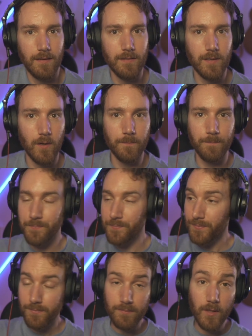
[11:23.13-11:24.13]
So
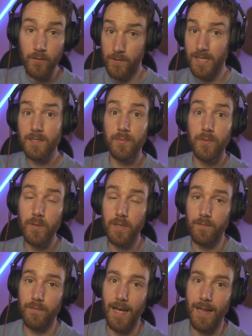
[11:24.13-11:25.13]
that's the beauty
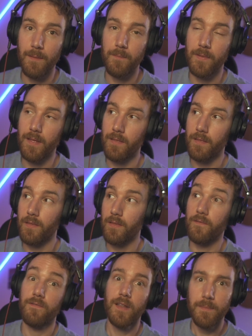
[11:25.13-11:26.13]
of that. But then
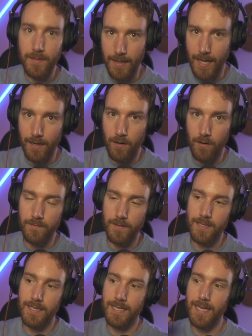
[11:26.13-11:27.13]
the flip to that,
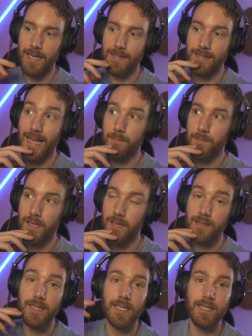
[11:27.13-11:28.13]
obviously, is that
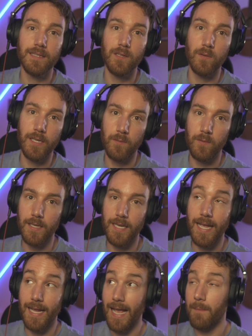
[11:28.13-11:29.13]
because it is so liquid,
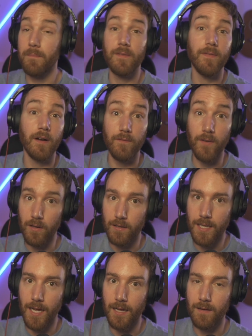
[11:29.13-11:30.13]
it can be very
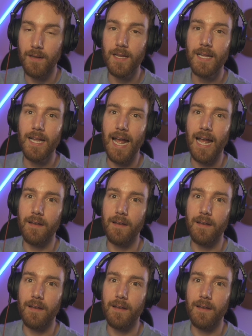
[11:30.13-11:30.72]
volatile, and